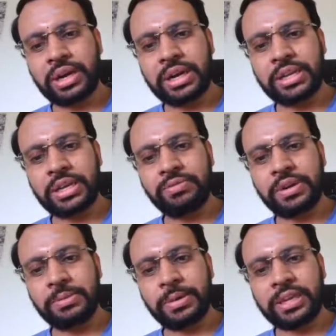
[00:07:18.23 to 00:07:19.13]
and then
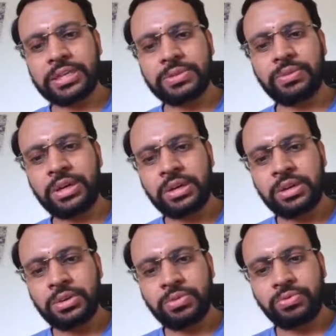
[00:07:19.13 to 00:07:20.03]
1 -1
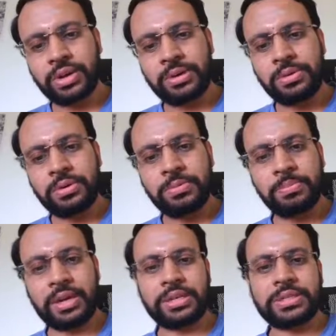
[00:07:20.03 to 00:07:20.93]
1
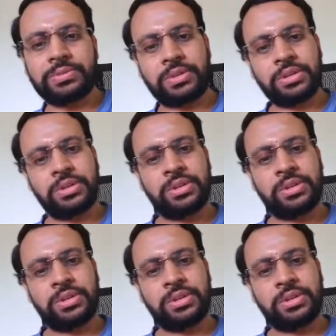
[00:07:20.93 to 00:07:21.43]
-1.